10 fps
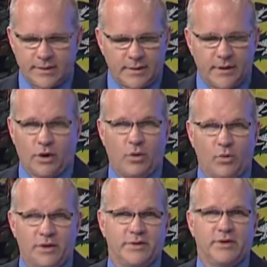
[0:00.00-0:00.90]
you know,
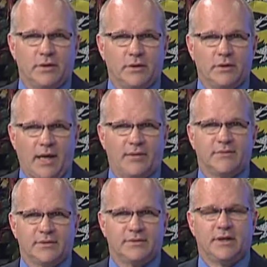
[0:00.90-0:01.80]
we still have
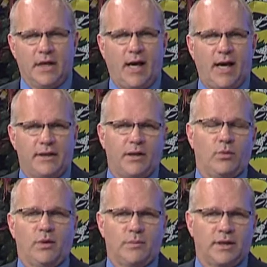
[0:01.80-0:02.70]
this deny that
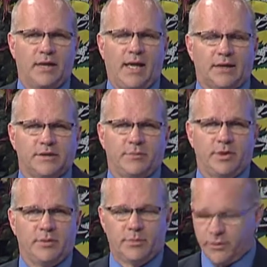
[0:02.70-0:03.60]
women can actually
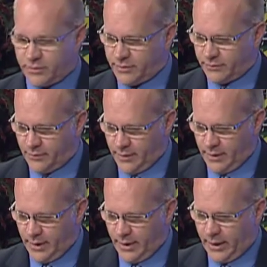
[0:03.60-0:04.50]
be abusive.
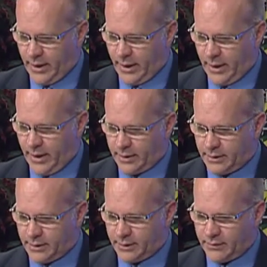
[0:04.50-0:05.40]

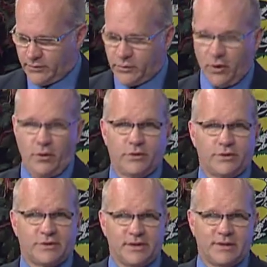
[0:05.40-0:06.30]
And even though
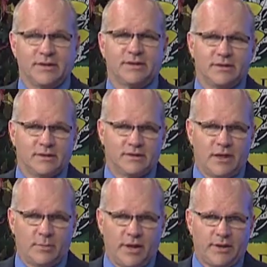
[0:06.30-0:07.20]
there's statistics
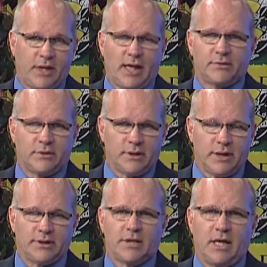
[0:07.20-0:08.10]
done by doctoral
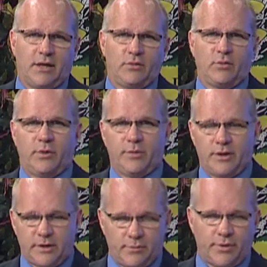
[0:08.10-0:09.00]
educated
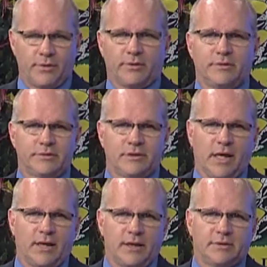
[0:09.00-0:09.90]
women, empirical
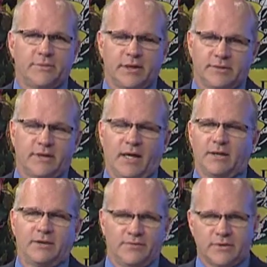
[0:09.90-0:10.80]
studies, mean
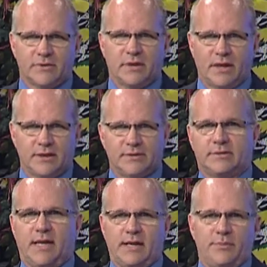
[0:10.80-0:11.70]
scientific studies
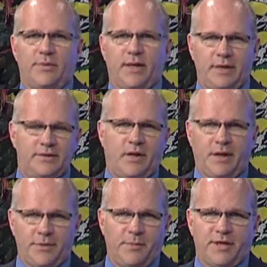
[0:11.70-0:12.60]
taking place
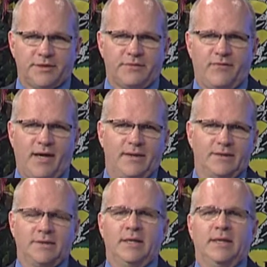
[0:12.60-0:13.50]
on domestic violence